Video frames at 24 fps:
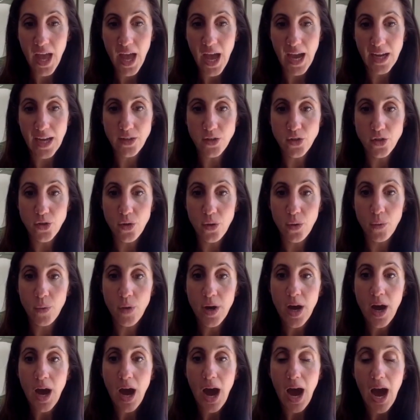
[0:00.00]
And so
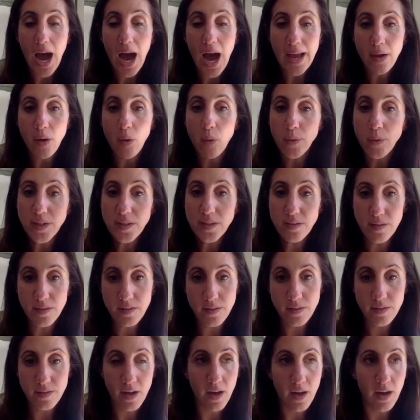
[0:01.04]
I
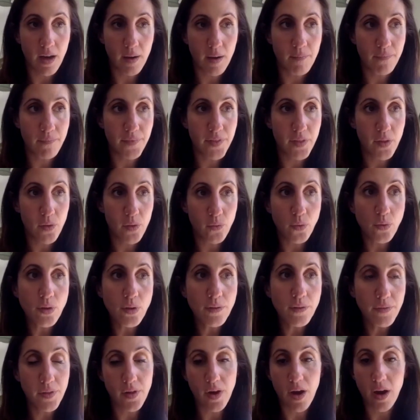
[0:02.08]
always, the rule
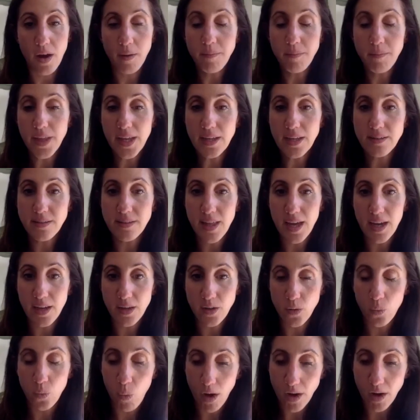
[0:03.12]
of thumb is that
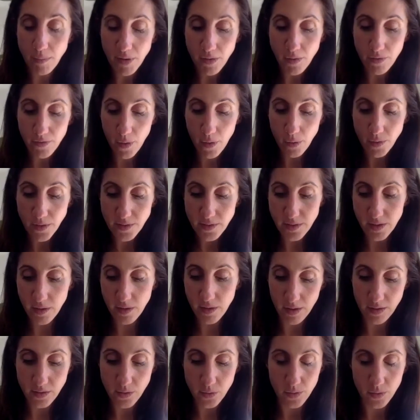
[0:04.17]
you want to be focusing
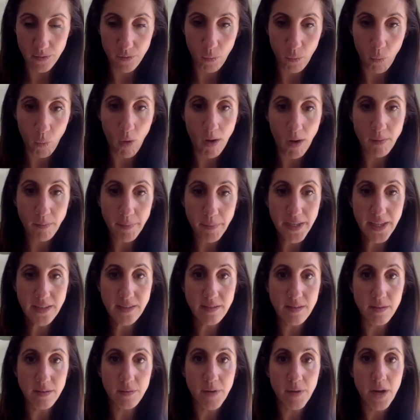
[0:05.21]
on sort of one piece
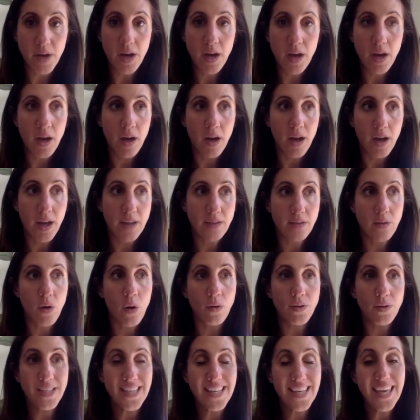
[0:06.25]
of, it's
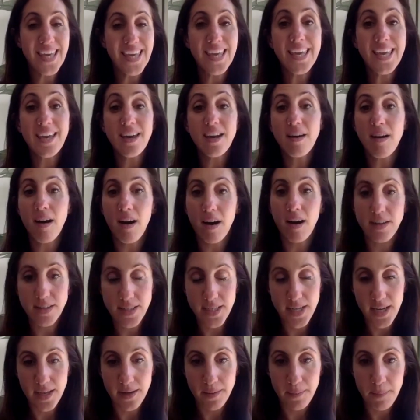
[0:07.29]
called king
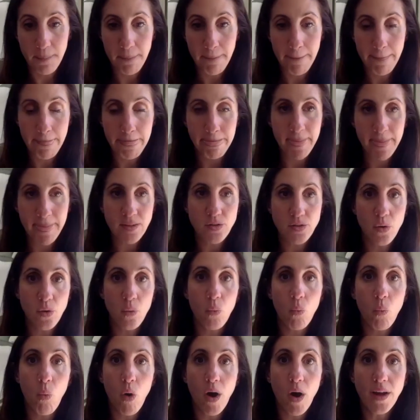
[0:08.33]
content. So
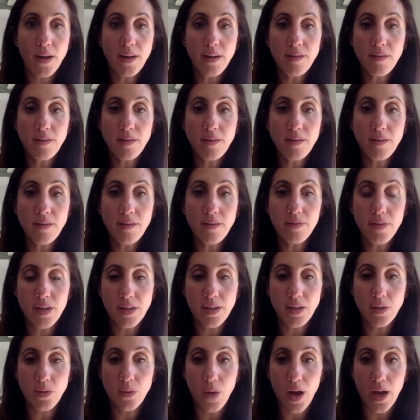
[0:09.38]
one of,
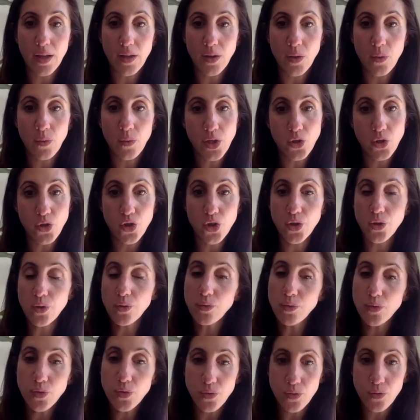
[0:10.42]
you can
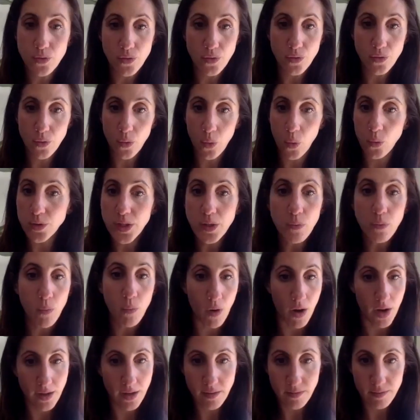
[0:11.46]
choose only
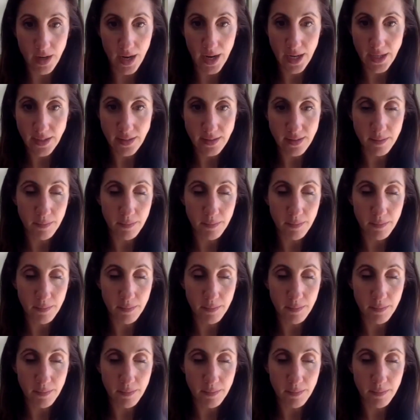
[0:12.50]
one, right?